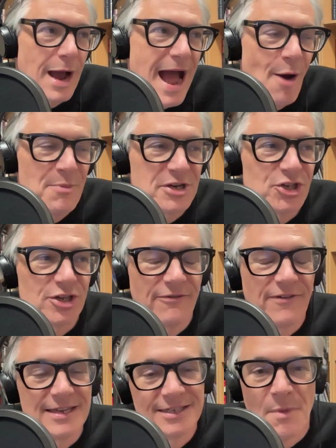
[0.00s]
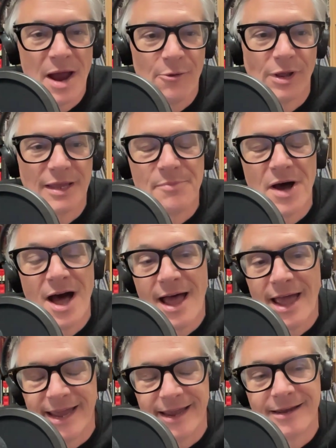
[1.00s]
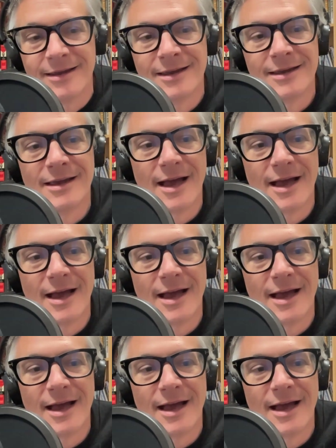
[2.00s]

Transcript: how much defense am I really buying?